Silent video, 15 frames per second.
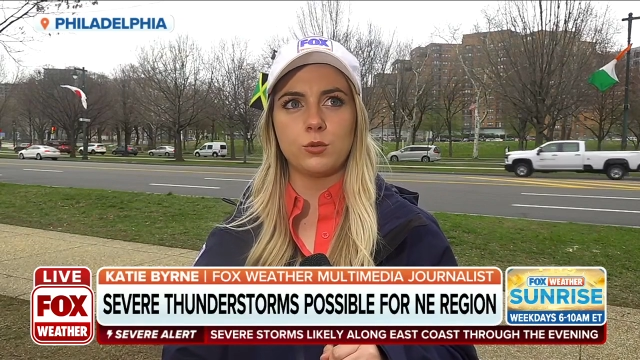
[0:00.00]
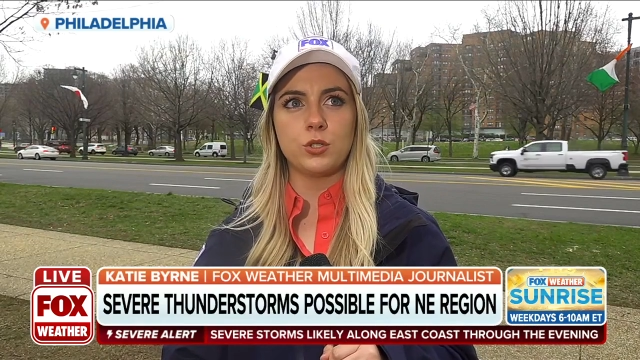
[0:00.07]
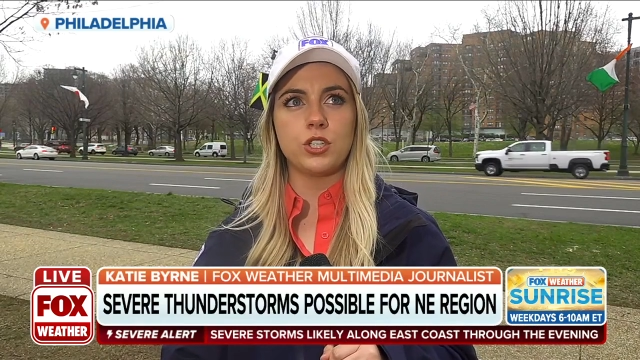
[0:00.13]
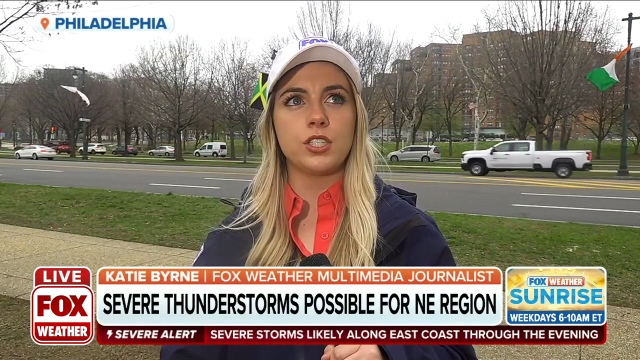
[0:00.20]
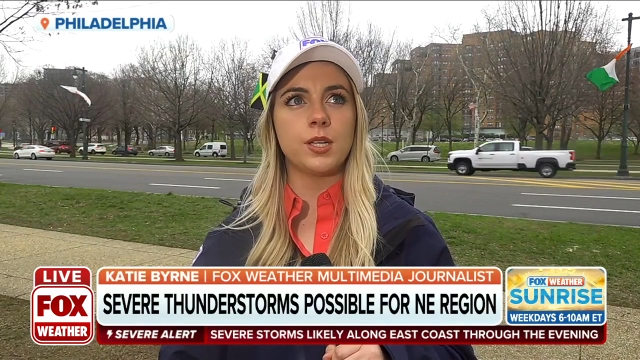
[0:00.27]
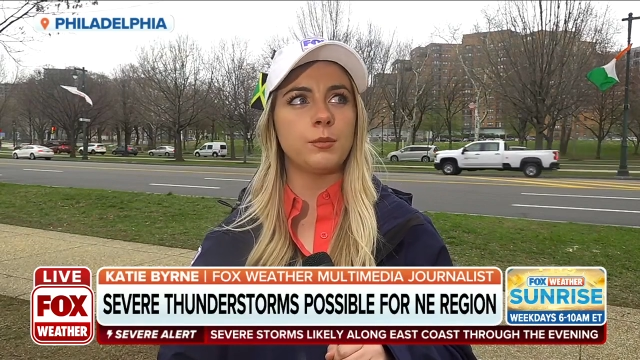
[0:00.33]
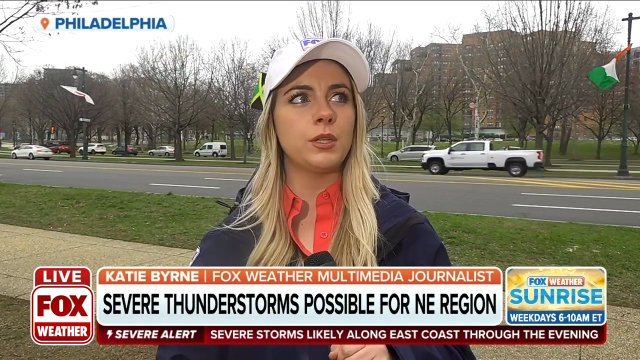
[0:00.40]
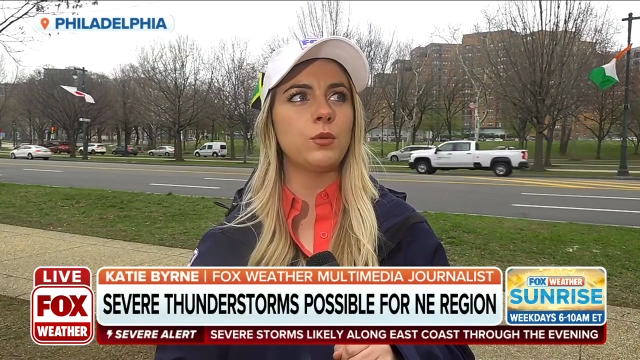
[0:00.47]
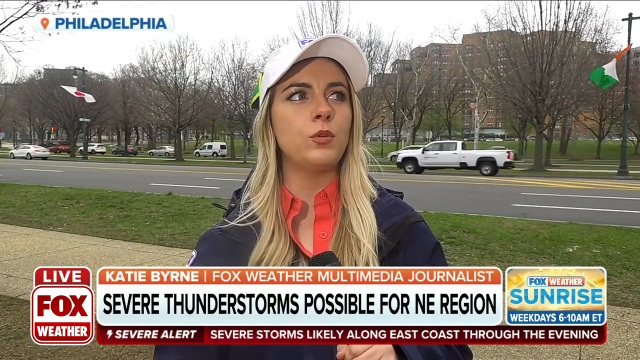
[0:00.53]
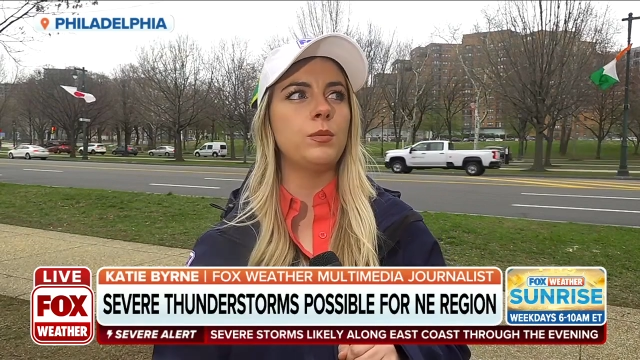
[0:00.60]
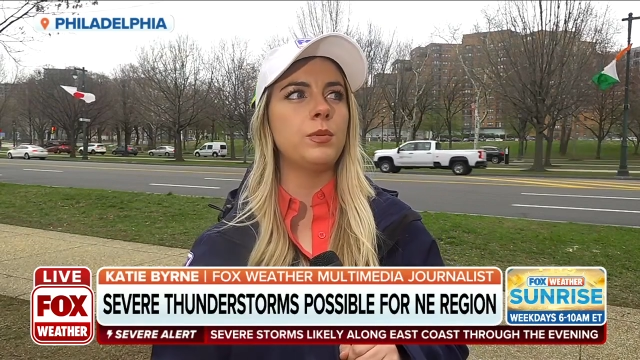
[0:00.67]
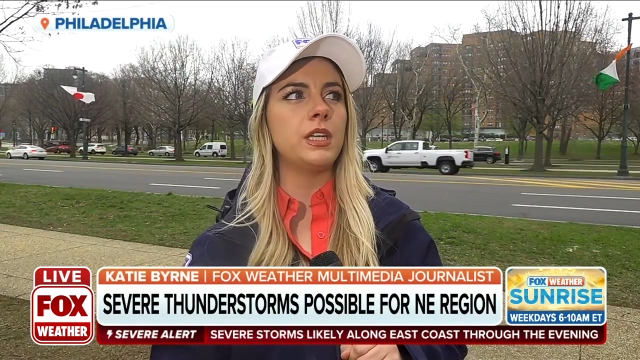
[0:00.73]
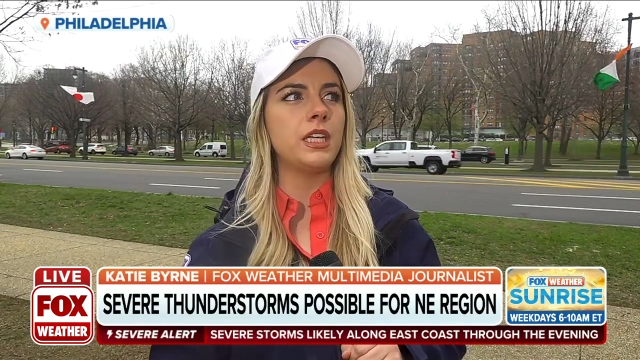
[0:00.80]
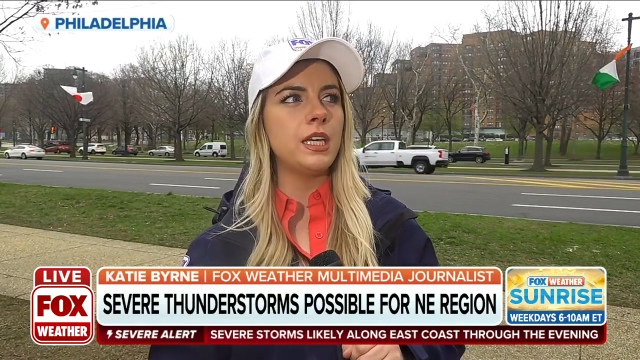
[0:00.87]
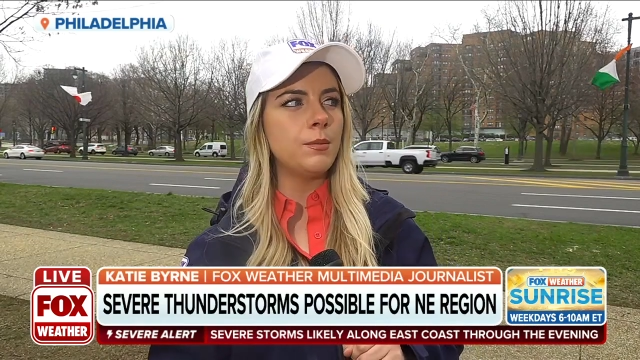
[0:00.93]
which is something we've
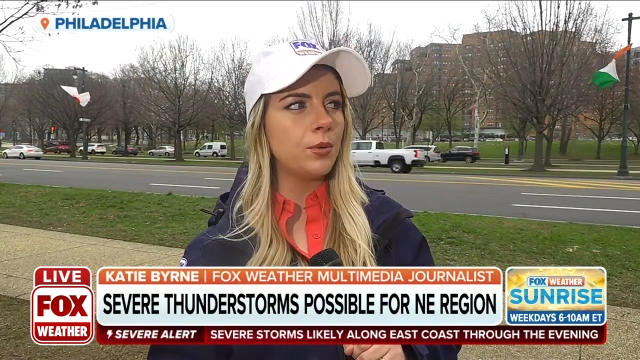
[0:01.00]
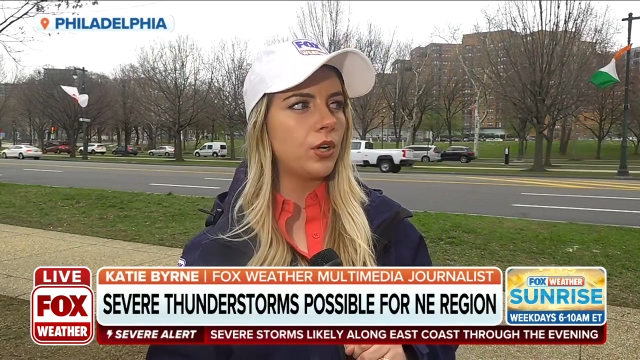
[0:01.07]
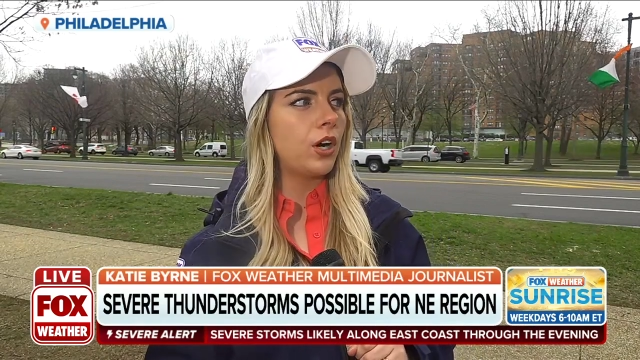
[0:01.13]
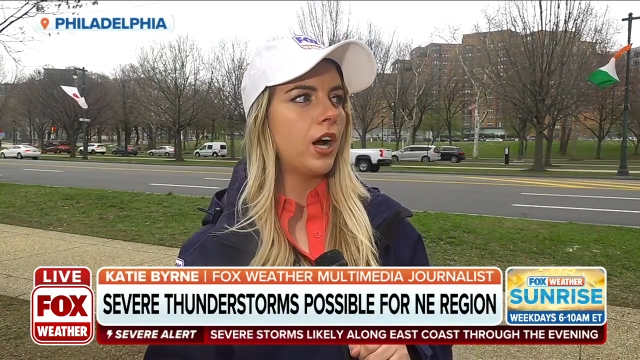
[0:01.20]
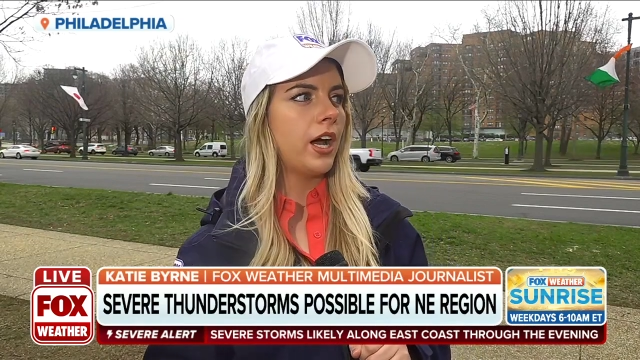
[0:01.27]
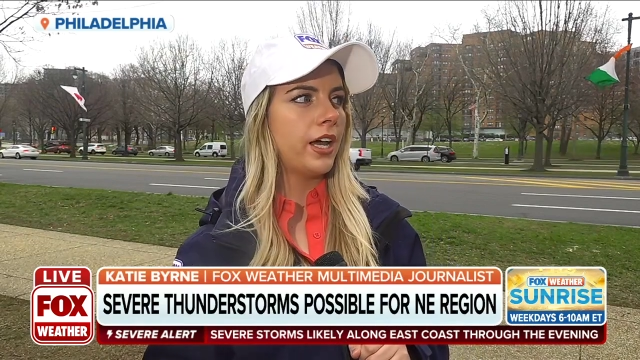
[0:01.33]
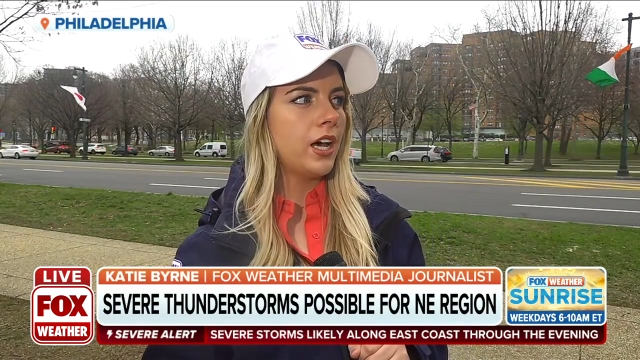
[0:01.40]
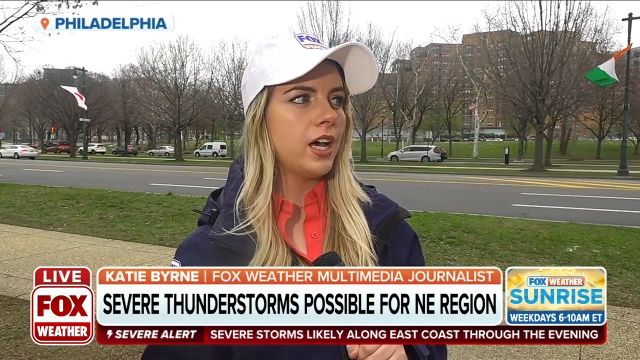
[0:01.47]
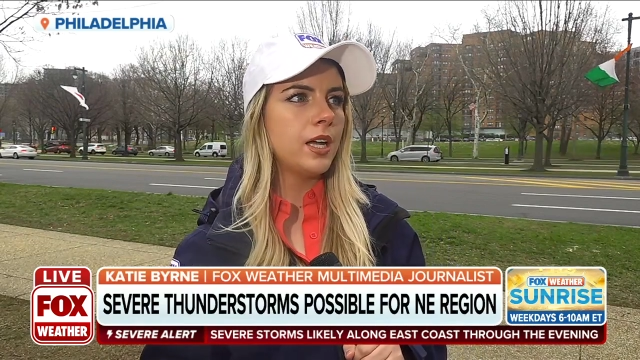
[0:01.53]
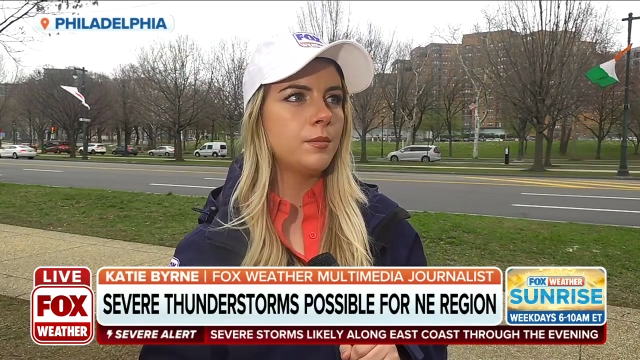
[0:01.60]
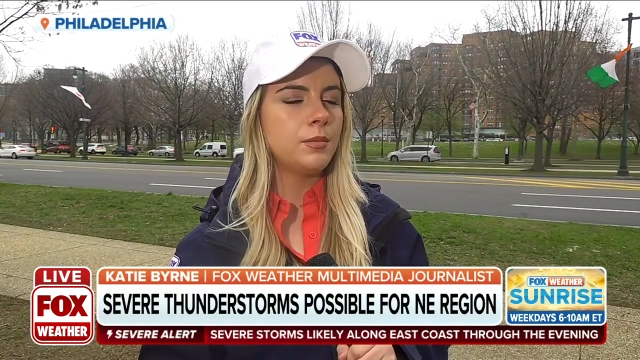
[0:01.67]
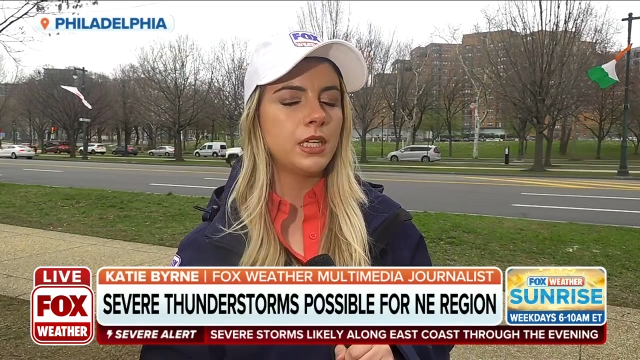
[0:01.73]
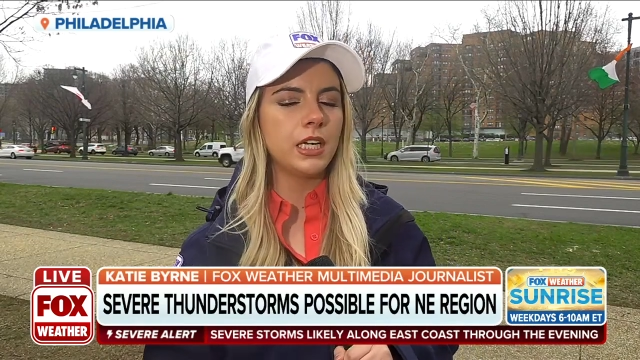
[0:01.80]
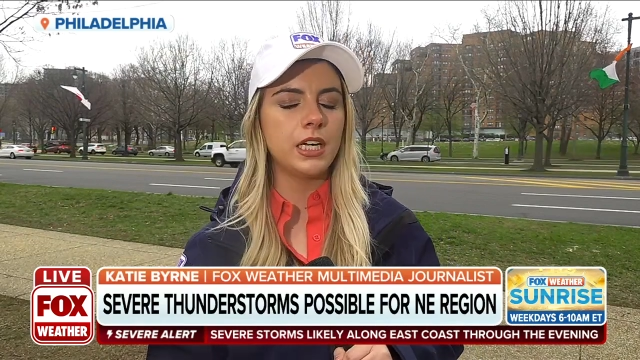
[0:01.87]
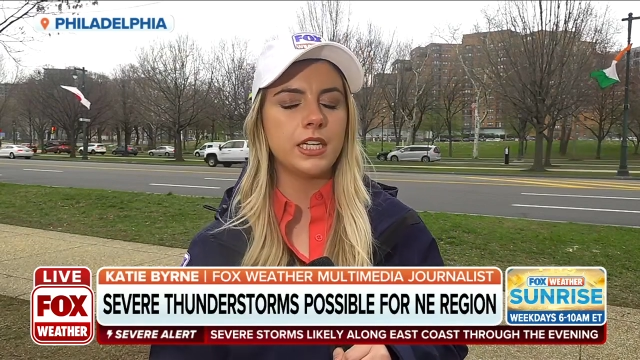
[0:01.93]
been keeping our eye on
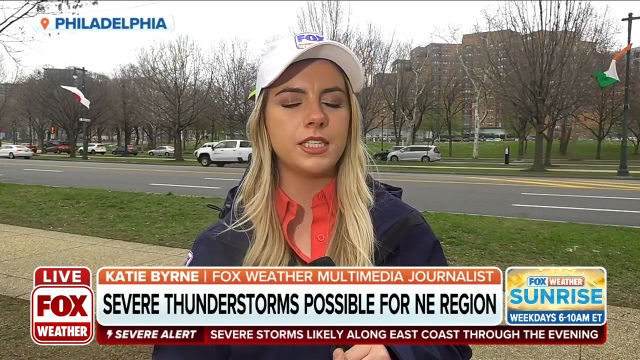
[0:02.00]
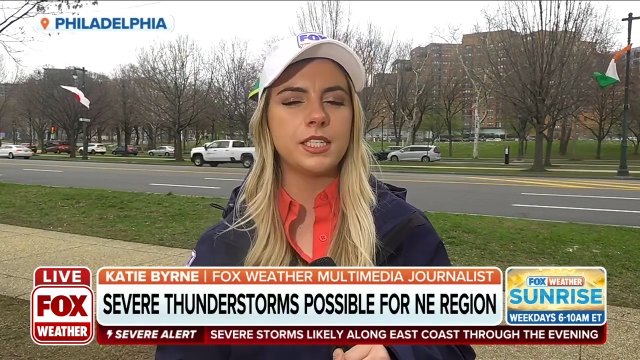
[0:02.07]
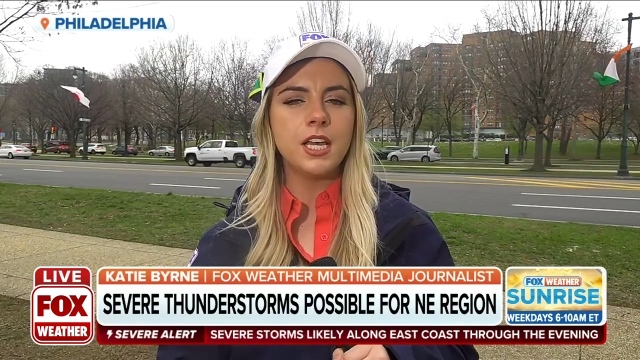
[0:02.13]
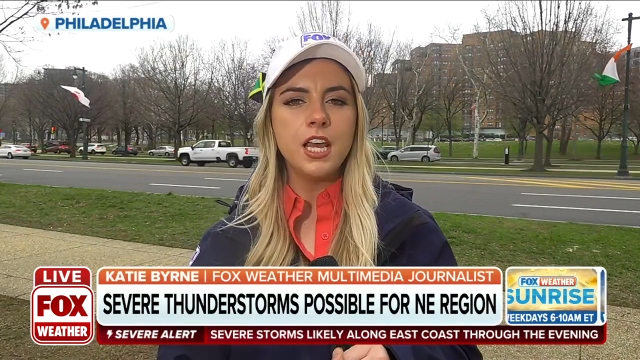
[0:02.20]
because